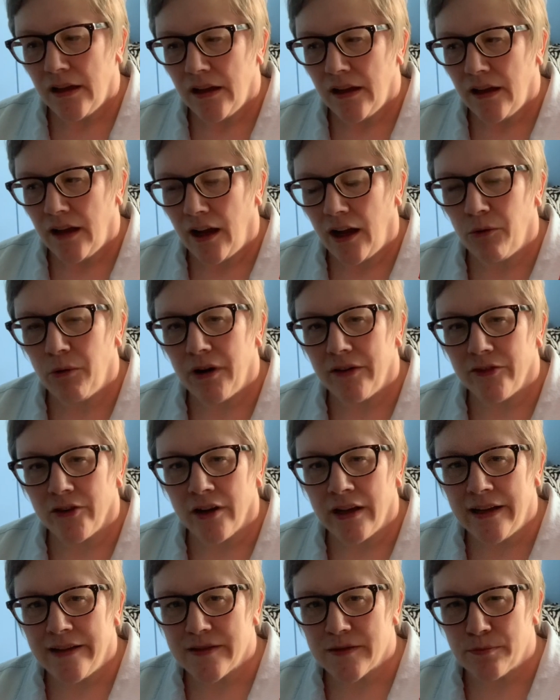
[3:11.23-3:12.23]
However,
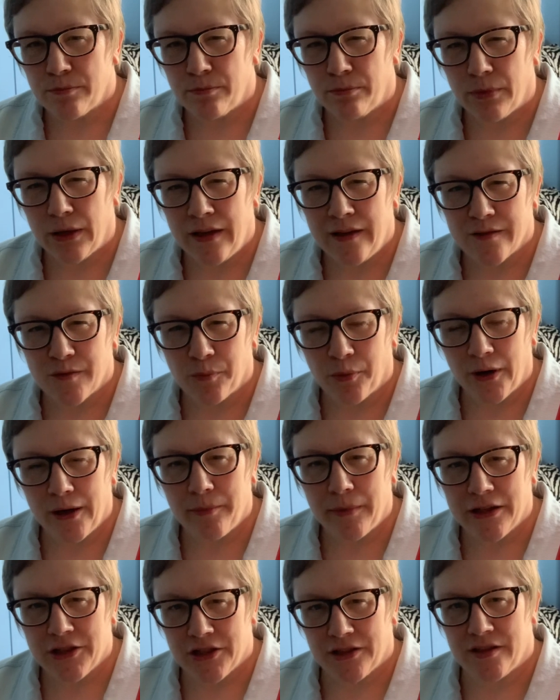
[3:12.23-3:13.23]
he's pretty
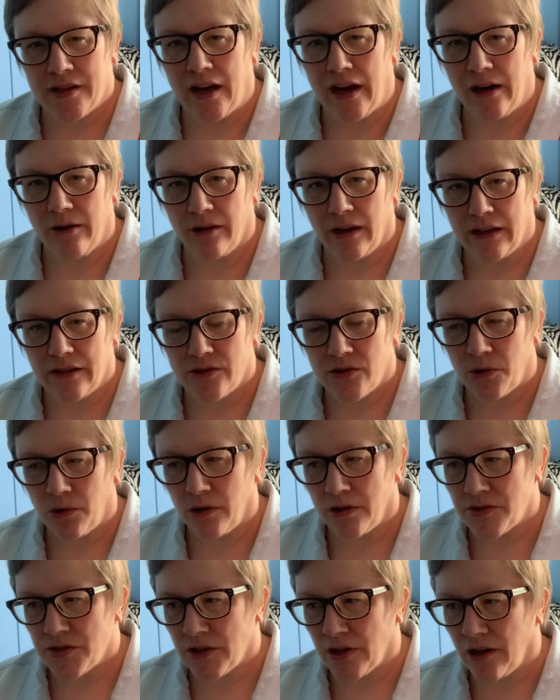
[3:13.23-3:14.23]
much a tyrant
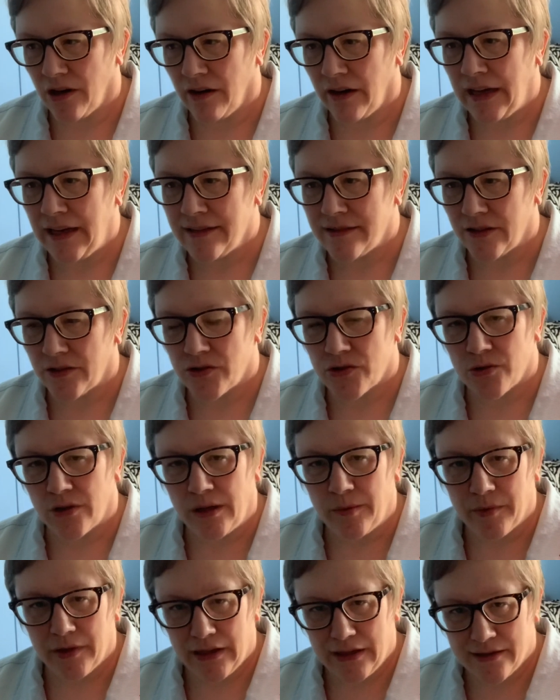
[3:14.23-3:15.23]
towards her. He's
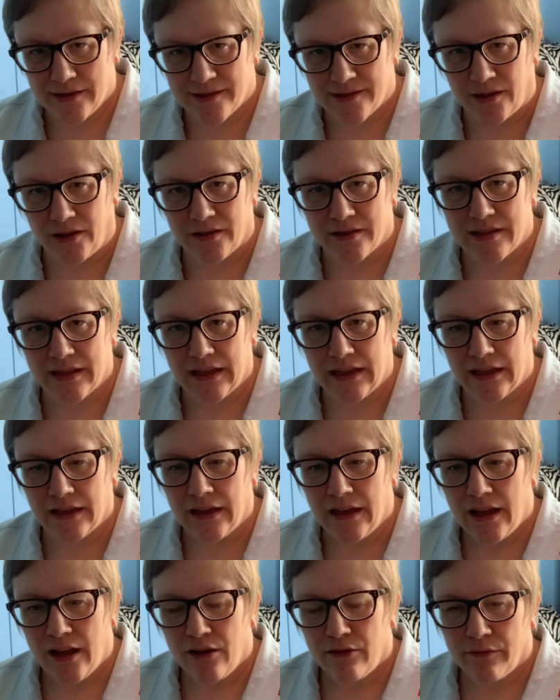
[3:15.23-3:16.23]
extremely insulting,
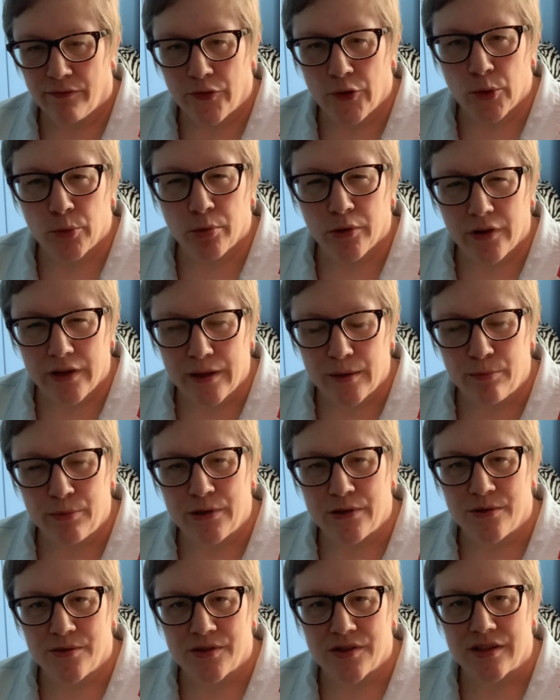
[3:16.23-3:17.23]
verbally
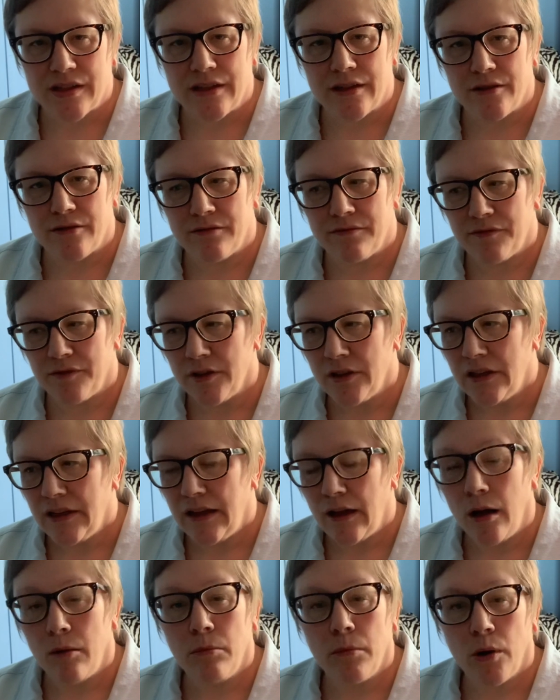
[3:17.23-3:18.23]
abusive,
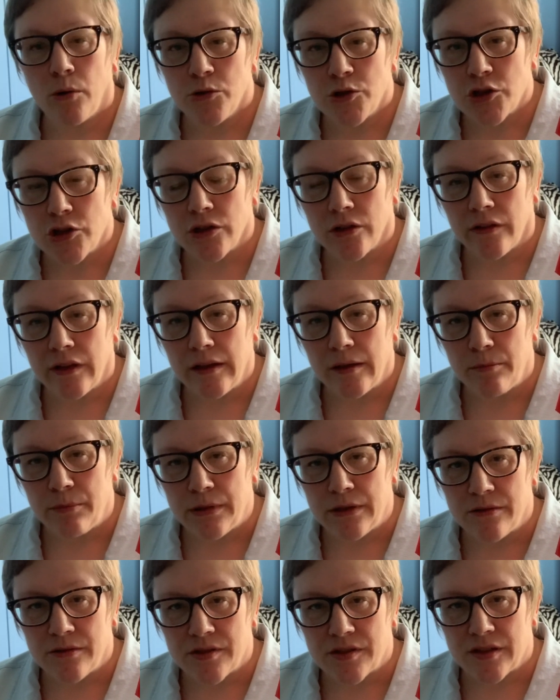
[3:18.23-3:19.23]
emotionally
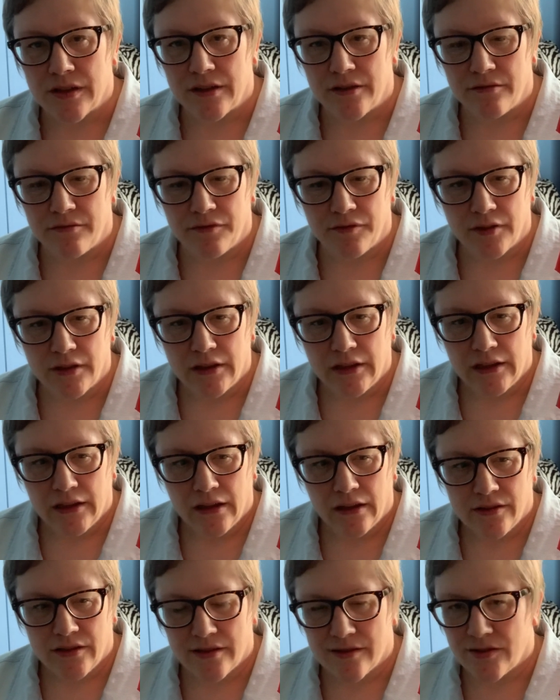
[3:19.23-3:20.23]
abusive,
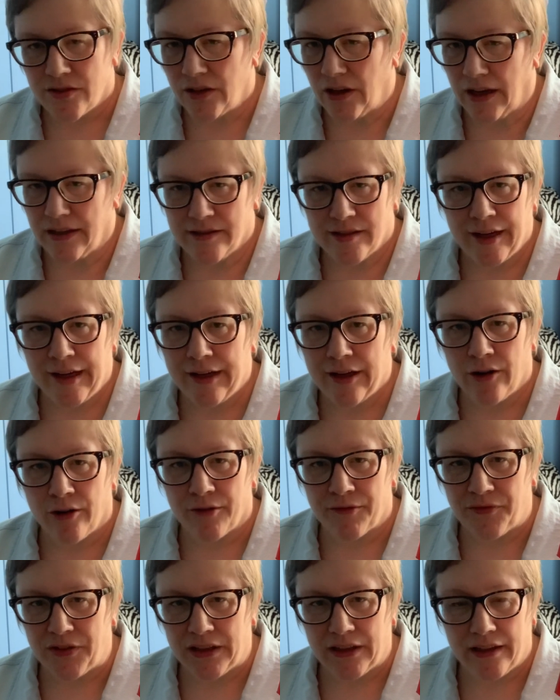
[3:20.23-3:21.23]
does not take her
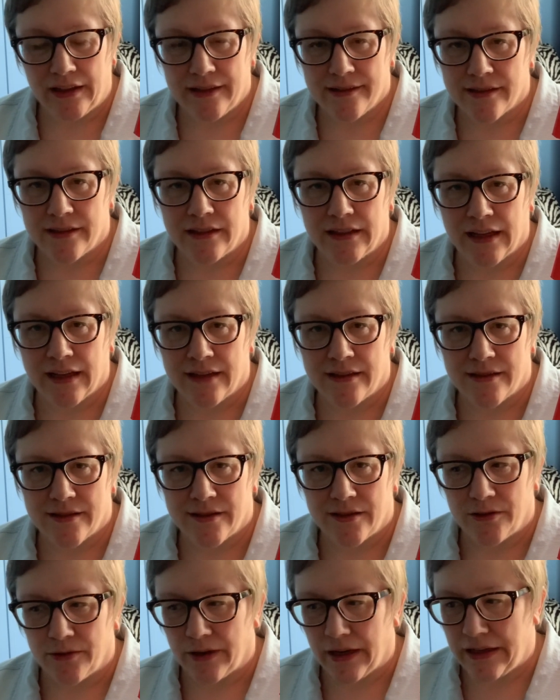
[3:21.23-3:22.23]
feelings into
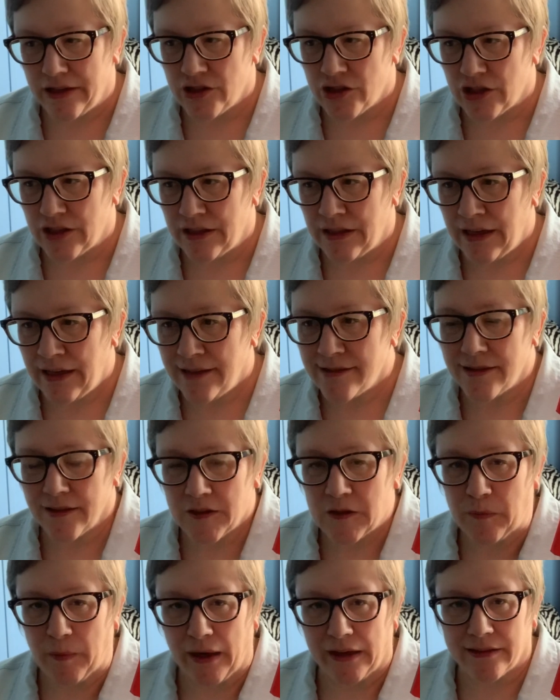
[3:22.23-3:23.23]
consideration. He's
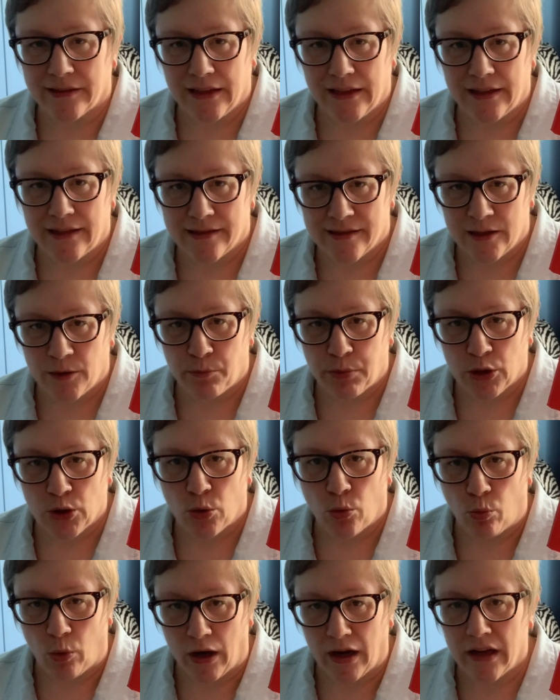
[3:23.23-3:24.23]
expecting a typical
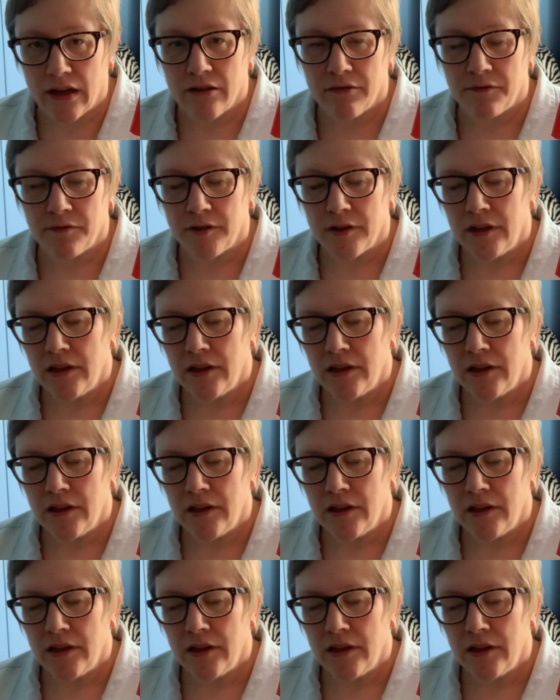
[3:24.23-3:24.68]
wife